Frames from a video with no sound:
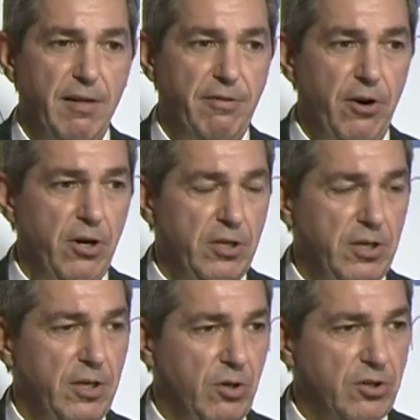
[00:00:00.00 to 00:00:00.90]

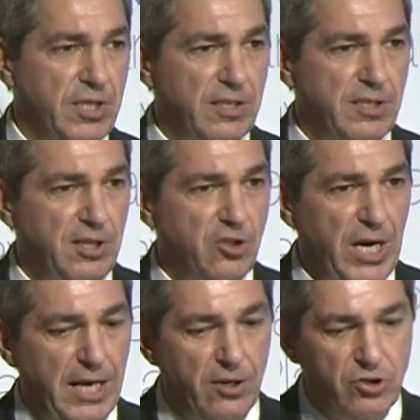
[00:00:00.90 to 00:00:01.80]
Third consistency
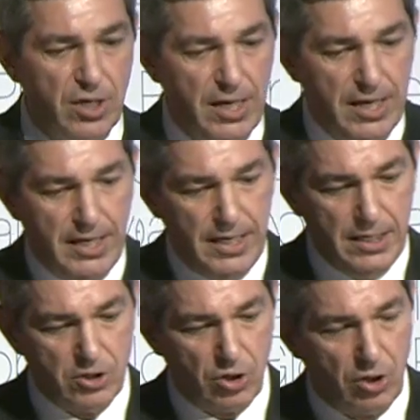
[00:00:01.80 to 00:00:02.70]
challenge,
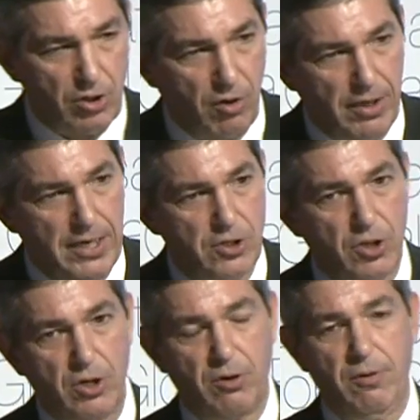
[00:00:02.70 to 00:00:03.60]
internal,
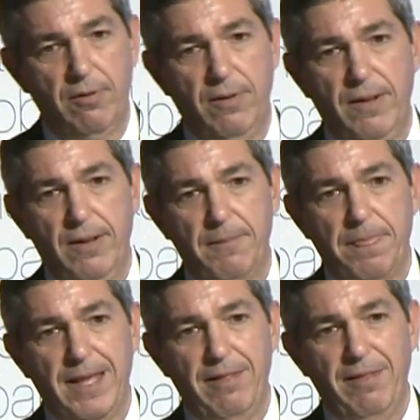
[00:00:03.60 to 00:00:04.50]
internal.
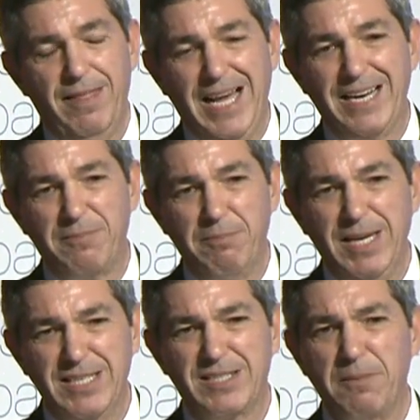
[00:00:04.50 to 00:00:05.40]
That
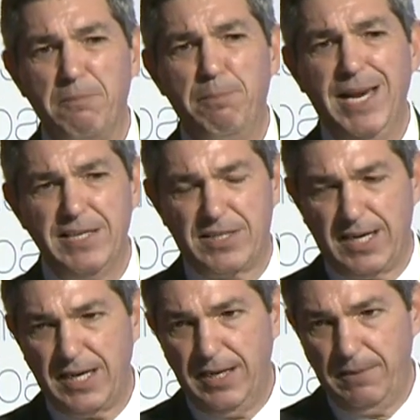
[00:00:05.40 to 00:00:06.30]
means
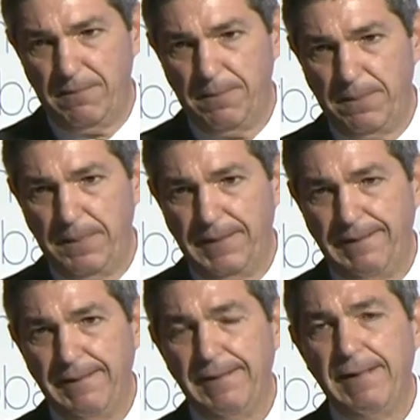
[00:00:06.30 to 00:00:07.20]
basically,
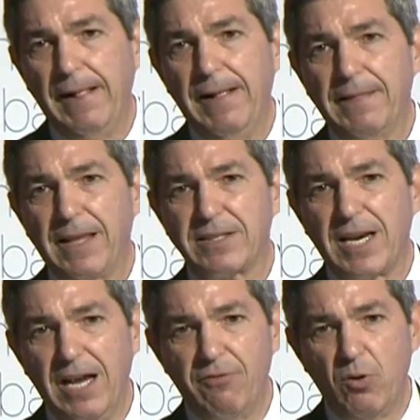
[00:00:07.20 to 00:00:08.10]
does
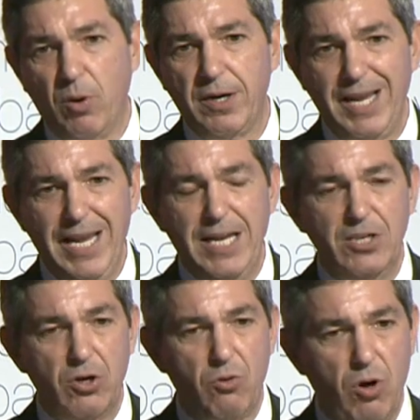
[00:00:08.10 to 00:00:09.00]
everyone in
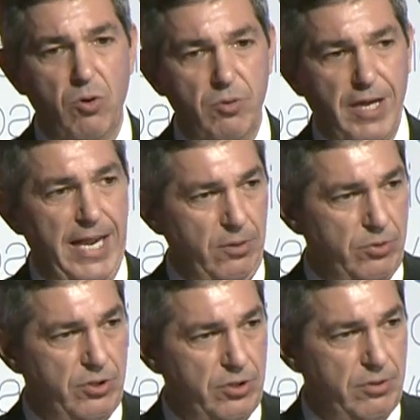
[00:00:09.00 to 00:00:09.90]
your own
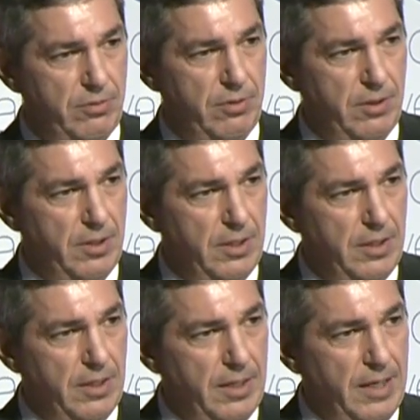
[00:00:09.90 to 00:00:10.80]
house
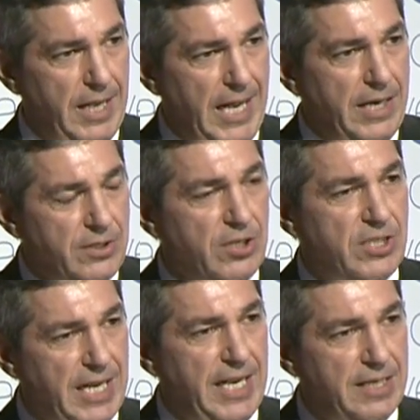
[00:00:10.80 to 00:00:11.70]

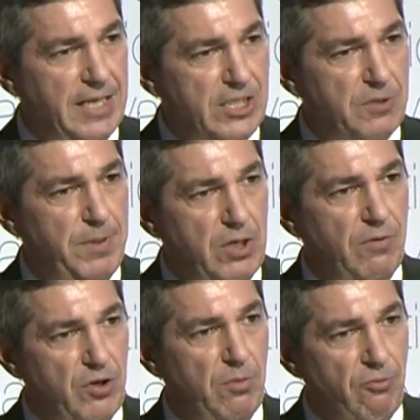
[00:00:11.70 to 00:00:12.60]
understand and speak
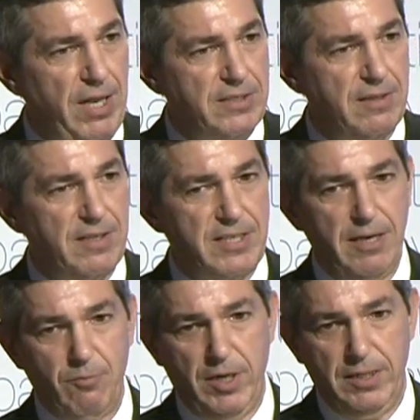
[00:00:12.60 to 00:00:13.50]
of human rights in the
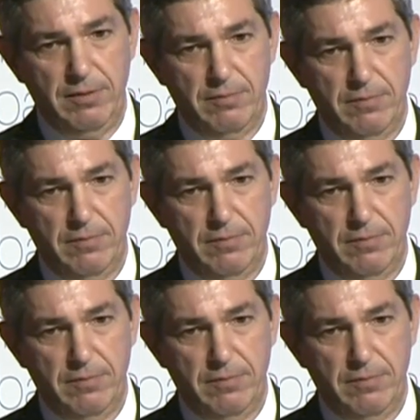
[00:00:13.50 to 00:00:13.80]
same way?